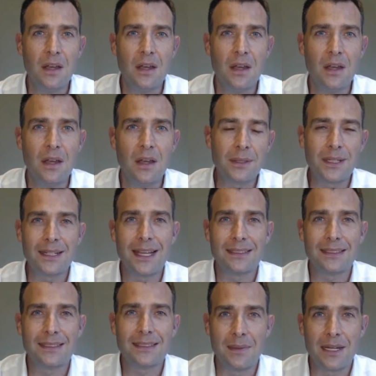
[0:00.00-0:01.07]
Why would an
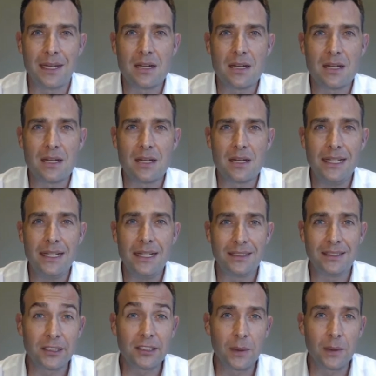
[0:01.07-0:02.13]
asset manager be
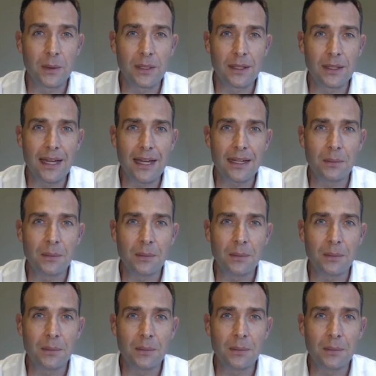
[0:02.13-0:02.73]
tasked with that?